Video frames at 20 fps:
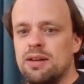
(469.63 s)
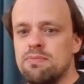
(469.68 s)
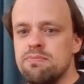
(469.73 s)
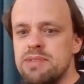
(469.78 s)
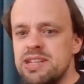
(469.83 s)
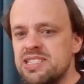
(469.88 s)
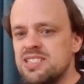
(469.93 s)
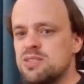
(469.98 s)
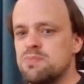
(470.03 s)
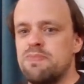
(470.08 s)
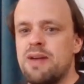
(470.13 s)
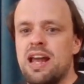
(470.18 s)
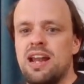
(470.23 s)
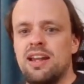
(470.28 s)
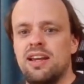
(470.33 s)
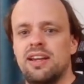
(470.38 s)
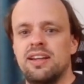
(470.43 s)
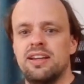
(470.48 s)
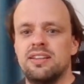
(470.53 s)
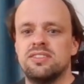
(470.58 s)

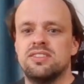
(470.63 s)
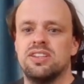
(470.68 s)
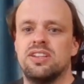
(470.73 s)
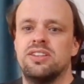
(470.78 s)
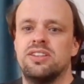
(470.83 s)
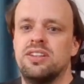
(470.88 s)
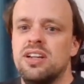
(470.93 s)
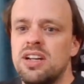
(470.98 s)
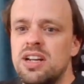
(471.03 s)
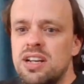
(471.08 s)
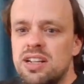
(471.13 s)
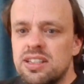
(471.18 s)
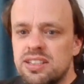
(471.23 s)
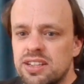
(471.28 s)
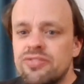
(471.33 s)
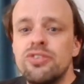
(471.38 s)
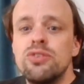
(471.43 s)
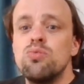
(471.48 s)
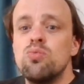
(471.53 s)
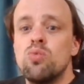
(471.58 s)
misspellings and
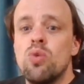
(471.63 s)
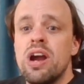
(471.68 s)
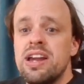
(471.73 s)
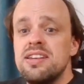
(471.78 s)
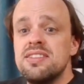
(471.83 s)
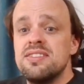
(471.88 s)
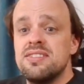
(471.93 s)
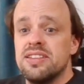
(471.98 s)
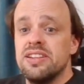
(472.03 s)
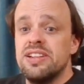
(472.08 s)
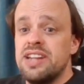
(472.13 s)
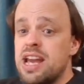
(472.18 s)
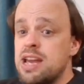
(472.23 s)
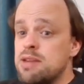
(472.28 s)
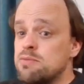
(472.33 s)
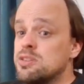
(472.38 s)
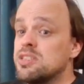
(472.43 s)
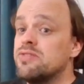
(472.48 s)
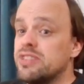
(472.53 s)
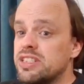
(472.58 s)
different ways that
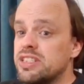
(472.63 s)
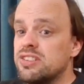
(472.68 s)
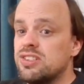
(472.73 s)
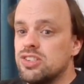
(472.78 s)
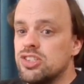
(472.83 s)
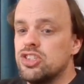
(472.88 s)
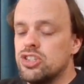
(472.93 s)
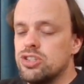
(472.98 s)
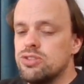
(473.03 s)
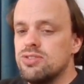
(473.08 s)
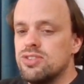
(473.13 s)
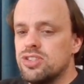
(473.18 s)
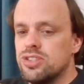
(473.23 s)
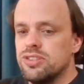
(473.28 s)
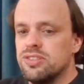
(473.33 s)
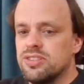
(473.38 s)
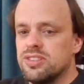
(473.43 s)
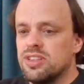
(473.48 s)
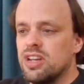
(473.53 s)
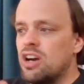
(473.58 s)
names of
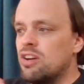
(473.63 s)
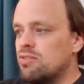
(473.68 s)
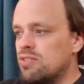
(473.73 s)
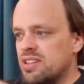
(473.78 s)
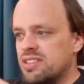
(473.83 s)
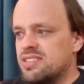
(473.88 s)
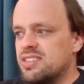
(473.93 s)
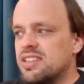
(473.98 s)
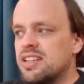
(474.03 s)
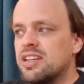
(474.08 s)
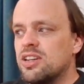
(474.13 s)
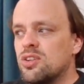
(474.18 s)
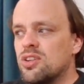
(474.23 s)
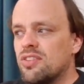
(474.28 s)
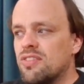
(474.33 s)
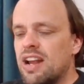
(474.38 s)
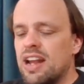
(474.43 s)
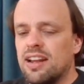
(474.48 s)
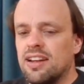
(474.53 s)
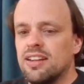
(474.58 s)
institutions are written
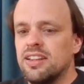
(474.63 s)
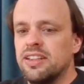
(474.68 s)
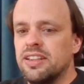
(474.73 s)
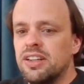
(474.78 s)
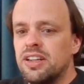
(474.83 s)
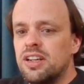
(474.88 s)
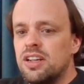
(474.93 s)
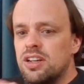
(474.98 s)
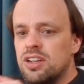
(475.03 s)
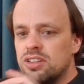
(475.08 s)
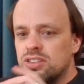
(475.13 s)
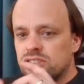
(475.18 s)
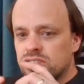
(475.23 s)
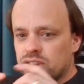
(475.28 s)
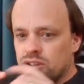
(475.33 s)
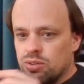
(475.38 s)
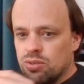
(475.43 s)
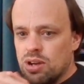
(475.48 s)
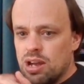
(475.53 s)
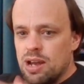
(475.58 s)
incorrectly.
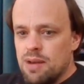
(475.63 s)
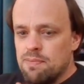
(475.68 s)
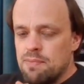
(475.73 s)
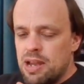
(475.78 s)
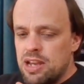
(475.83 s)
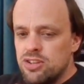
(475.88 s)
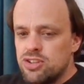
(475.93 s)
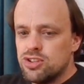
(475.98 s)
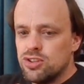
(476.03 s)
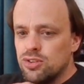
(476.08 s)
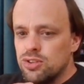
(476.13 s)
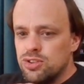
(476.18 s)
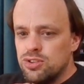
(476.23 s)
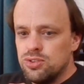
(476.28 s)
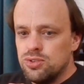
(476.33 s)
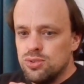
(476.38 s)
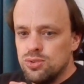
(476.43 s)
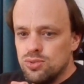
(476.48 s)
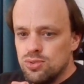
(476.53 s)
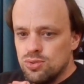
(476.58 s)
So make sure
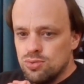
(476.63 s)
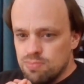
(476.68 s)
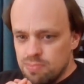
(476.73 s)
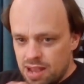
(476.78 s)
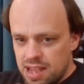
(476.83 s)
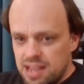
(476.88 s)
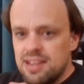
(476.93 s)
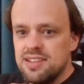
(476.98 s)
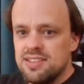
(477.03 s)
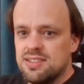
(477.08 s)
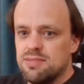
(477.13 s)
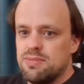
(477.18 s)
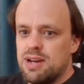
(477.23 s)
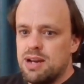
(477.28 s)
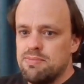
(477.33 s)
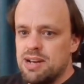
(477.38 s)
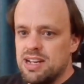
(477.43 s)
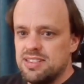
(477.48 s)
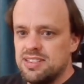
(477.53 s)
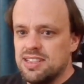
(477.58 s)
you make it to
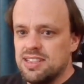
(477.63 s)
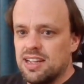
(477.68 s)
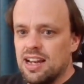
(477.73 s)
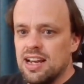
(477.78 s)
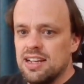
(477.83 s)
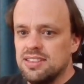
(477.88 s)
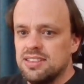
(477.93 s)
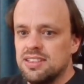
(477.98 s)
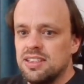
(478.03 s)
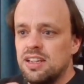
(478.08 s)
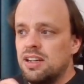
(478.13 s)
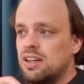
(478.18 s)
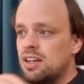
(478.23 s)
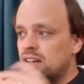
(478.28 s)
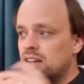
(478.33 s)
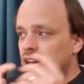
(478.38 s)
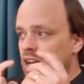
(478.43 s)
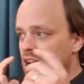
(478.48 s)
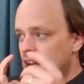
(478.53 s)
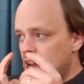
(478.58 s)
my masterclass.
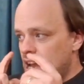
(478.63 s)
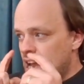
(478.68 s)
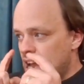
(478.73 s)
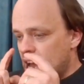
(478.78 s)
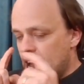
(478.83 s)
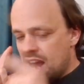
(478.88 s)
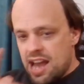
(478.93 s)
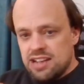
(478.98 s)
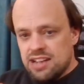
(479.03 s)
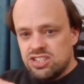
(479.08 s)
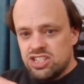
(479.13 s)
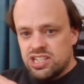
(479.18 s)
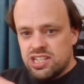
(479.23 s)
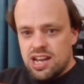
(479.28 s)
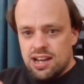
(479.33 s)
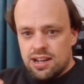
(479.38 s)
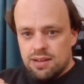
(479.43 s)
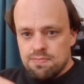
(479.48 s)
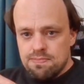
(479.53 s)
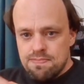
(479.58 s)

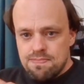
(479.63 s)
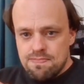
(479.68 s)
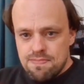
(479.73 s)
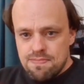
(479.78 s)
Hashtag